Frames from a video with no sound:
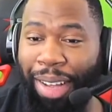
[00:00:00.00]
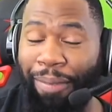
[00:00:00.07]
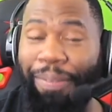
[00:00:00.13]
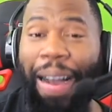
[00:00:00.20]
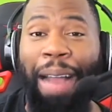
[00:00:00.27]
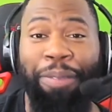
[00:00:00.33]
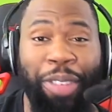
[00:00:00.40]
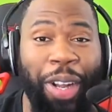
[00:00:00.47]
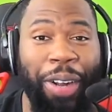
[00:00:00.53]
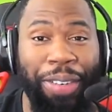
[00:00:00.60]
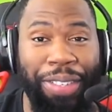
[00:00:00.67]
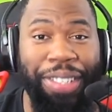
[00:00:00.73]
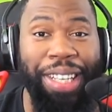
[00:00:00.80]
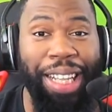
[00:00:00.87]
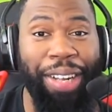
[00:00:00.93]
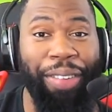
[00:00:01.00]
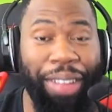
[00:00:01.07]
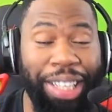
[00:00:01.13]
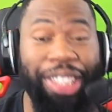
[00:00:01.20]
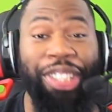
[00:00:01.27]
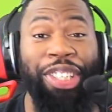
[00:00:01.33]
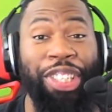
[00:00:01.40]
Five turns is clearly
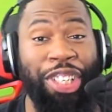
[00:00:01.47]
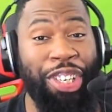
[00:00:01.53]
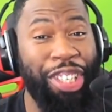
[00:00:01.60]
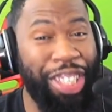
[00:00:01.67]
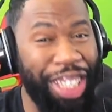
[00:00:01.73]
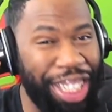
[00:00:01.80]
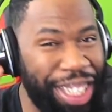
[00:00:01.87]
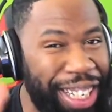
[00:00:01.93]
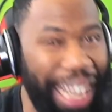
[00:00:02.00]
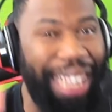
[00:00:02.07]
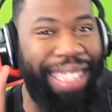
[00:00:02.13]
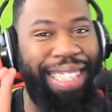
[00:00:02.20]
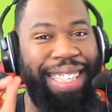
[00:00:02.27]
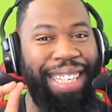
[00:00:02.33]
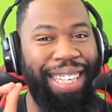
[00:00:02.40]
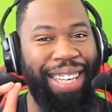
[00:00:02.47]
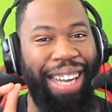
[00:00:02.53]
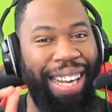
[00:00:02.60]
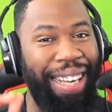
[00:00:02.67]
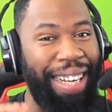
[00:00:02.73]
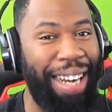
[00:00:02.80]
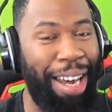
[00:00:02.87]
just
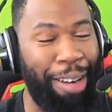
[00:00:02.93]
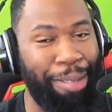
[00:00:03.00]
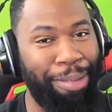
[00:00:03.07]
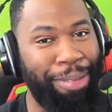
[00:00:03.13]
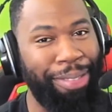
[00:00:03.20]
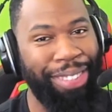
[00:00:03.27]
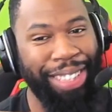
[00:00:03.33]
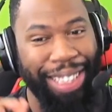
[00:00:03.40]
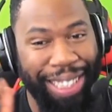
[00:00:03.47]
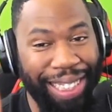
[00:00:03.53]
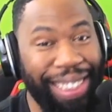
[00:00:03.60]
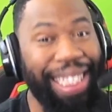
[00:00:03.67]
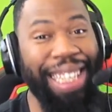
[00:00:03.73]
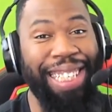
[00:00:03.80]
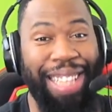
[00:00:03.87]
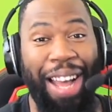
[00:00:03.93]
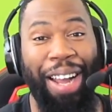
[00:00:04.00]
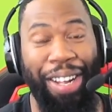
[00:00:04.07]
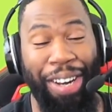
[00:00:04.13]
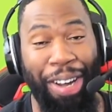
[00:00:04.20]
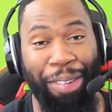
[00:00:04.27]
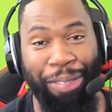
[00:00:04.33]
long enough. Just long
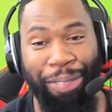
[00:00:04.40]
enough.